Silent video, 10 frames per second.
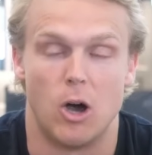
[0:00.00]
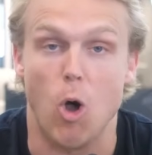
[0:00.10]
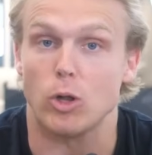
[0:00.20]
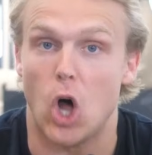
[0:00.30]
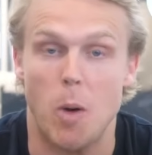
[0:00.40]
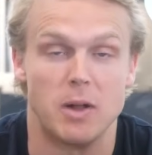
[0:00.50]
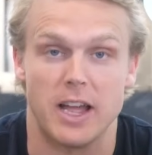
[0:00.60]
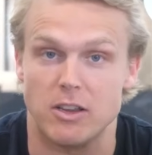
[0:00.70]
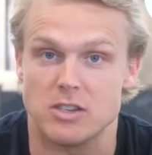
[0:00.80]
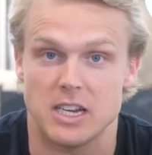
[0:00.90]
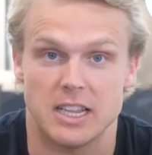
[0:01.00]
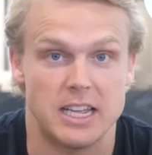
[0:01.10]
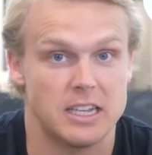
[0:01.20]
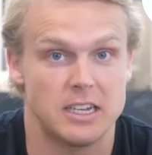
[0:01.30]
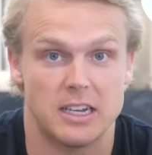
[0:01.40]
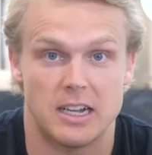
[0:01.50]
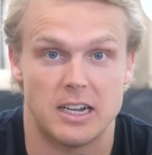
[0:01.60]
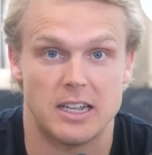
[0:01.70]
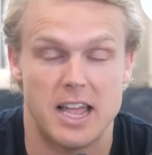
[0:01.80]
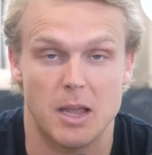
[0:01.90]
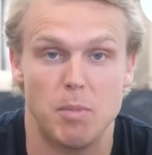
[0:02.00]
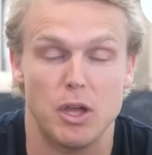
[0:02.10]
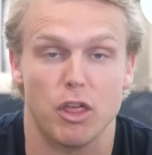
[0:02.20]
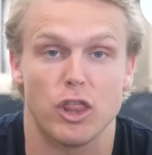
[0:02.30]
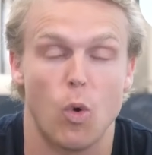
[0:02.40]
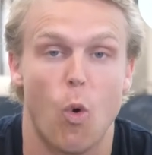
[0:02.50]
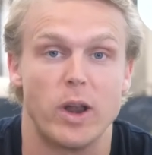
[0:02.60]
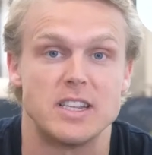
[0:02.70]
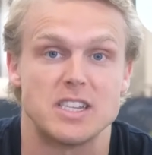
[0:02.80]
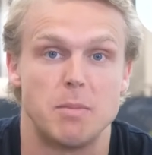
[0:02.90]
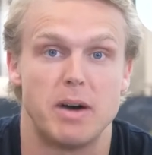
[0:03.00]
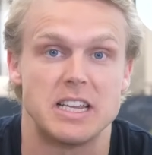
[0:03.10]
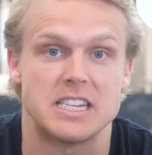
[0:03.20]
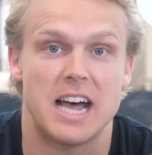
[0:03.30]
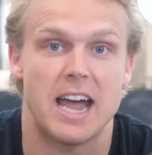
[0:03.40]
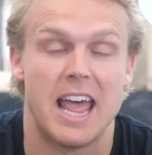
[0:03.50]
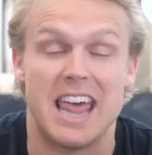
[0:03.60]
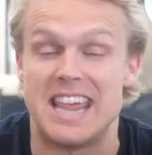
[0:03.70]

Oklahoma, like you said, they could be a thorn in somebody's side.